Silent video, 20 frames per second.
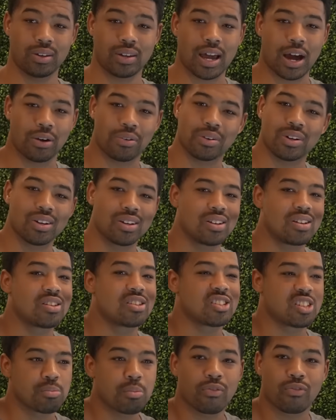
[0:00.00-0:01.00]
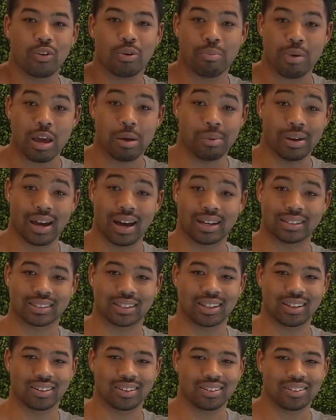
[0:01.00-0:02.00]
Now, some of you may be
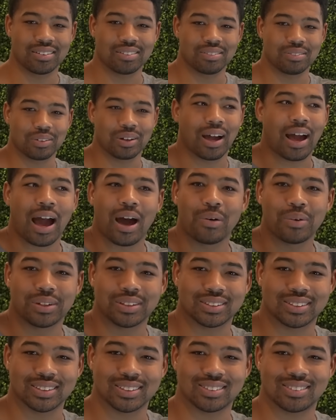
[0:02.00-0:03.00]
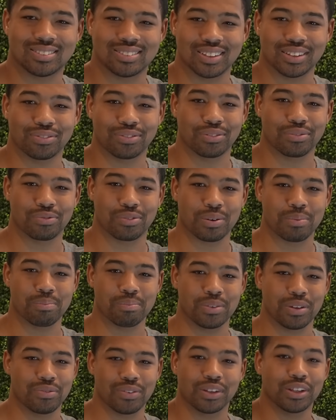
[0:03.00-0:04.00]
asking, well, how is this different
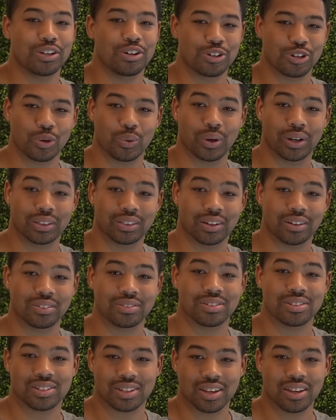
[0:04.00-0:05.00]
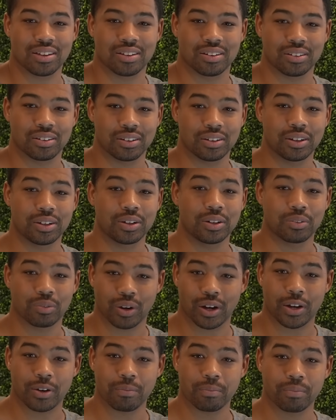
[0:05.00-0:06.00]
from the villain showing their skill,
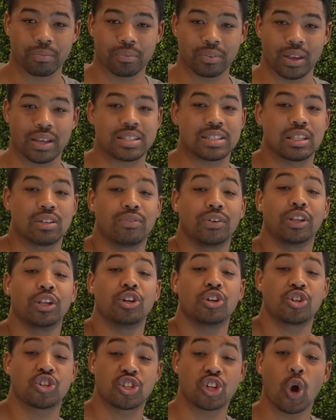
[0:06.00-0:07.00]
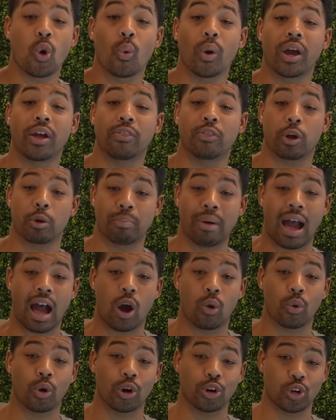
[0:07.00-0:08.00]
right? Isn't the villain showing their
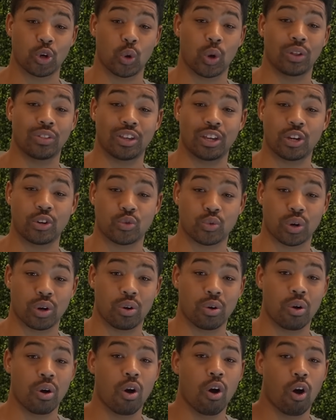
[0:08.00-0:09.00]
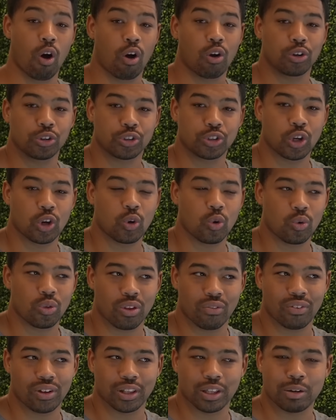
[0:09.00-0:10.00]
power during the intro also
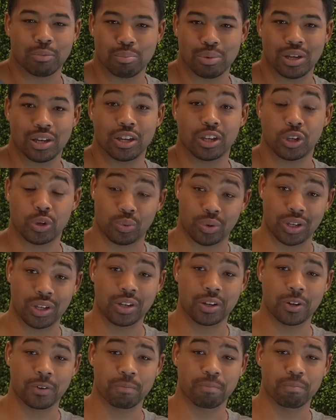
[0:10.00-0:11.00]
the villain being unique?